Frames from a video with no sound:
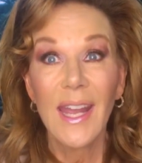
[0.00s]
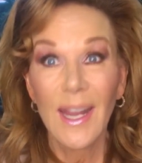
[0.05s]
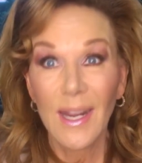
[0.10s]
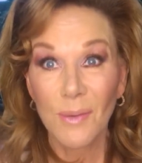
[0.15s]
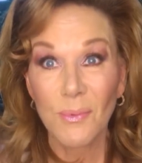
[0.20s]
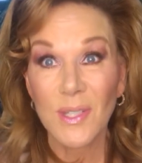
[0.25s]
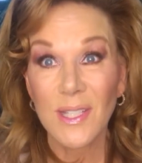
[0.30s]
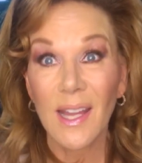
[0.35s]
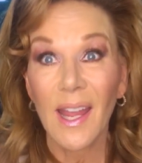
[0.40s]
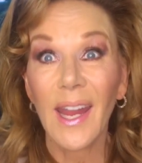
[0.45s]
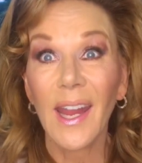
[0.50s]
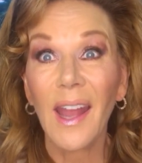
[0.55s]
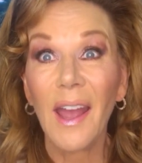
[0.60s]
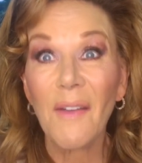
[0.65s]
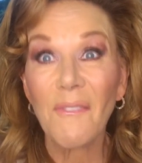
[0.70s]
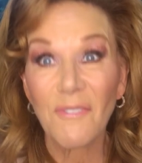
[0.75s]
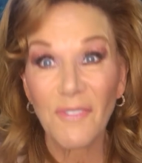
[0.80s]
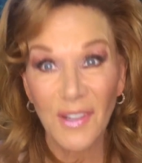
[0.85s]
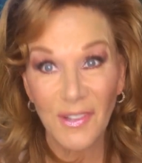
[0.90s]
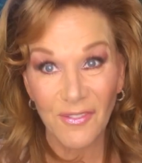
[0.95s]
it was
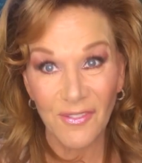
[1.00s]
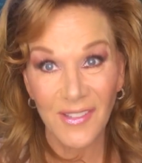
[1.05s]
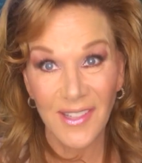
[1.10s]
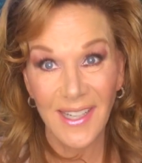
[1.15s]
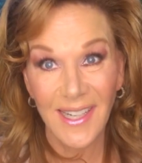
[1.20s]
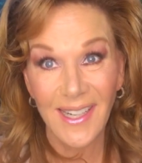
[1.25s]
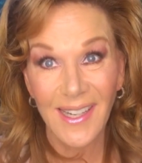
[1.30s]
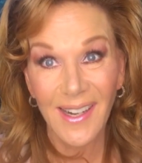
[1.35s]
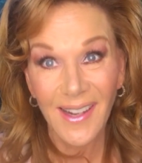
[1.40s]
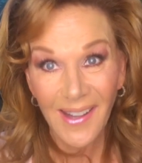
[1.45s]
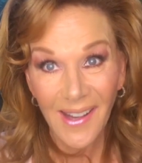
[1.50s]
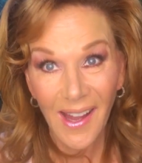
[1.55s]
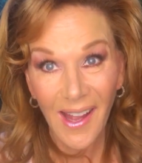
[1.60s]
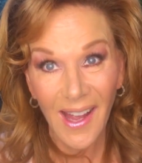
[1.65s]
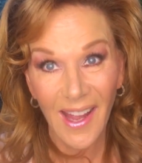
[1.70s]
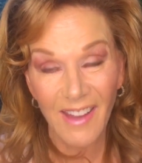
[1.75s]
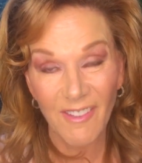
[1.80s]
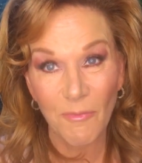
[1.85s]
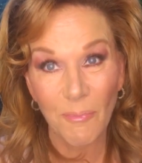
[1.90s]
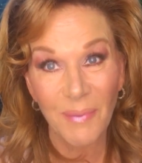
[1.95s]
like 15
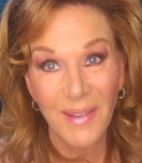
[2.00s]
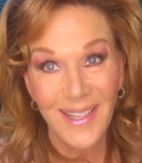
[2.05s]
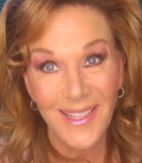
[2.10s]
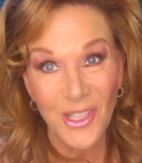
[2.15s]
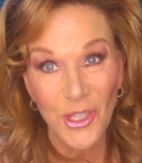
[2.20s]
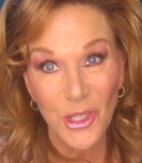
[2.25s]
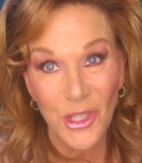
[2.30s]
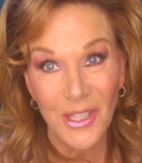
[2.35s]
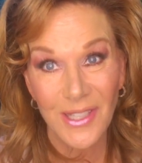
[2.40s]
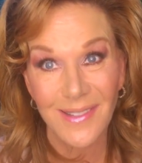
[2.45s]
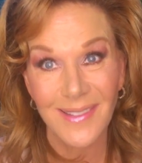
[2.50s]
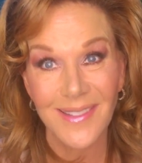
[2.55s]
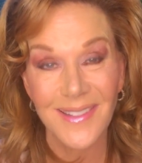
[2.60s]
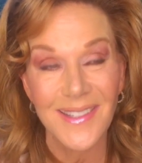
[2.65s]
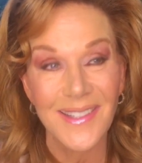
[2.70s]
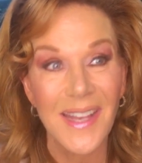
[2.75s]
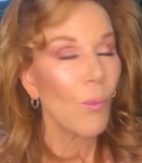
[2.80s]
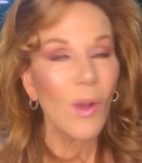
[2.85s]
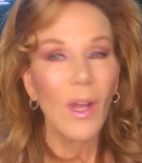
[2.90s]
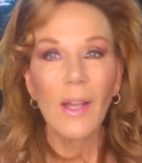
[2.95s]
live
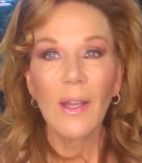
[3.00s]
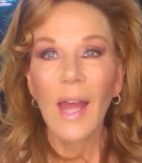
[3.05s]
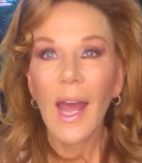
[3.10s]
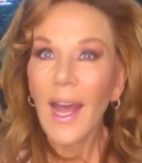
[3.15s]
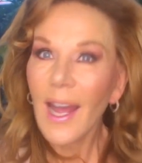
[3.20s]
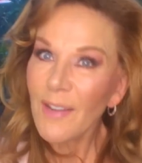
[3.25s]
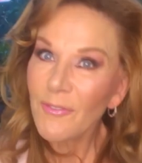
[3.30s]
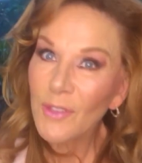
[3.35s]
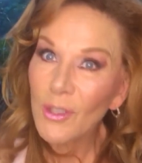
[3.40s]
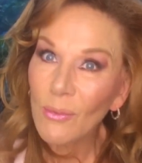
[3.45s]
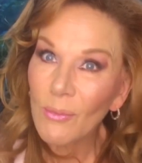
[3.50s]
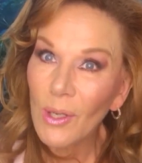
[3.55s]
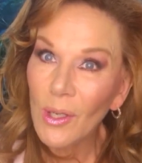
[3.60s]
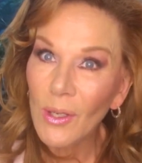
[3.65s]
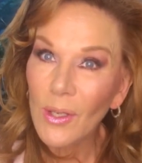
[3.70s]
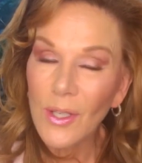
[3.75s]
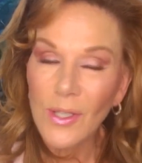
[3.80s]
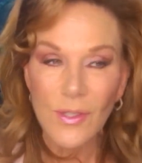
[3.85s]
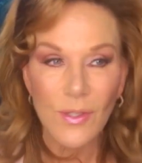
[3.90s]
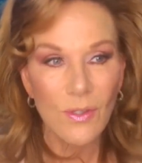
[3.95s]
pigeons. Well, after
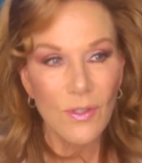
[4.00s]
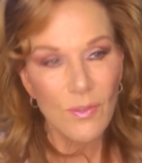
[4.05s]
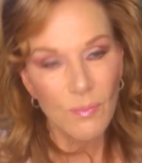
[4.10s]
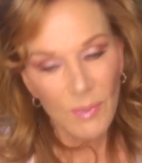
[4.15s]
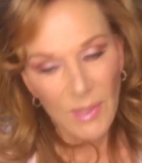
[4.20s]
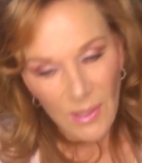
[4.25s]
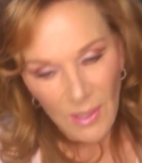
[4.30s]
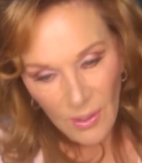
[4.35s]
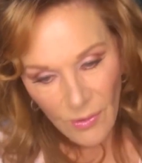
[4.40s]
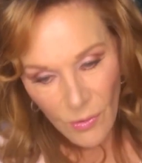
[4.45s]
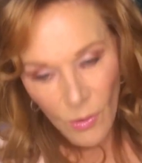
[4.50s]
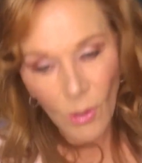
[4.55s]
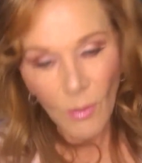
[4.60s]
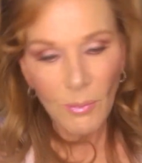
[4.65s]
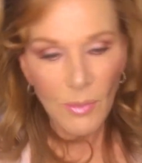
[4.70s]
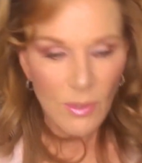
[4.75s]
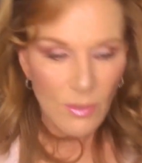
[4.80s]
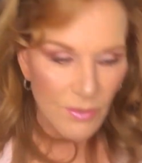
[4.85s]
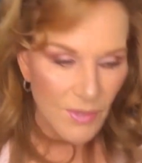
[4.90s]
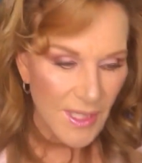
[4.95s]
rehearsals with the
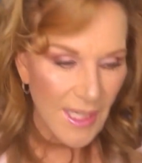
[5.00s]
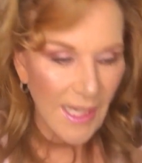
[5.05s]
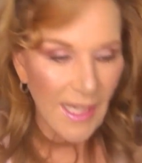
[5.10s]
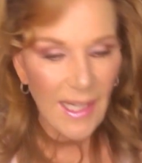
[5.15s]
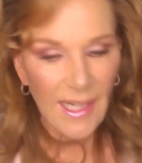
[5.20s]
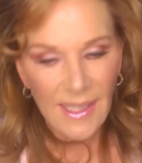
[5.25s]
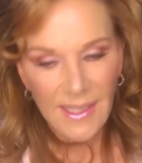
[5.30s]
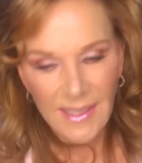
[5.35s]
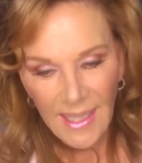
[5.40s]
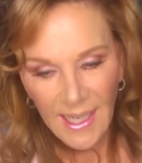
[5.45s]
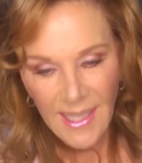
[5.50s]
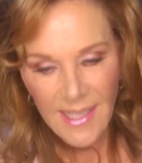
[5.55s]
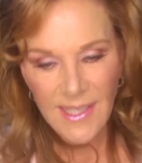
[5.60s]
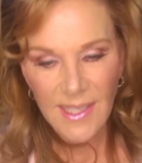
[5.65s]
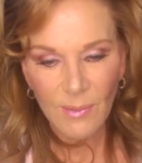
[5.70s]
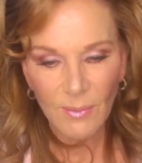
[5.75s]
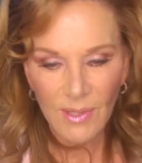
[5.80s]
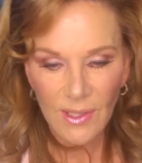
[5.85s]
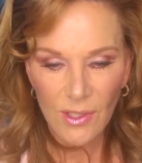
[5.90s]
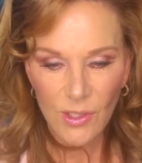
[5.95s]
normal singing and
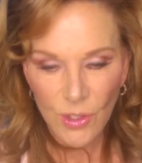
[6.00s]
dancing with the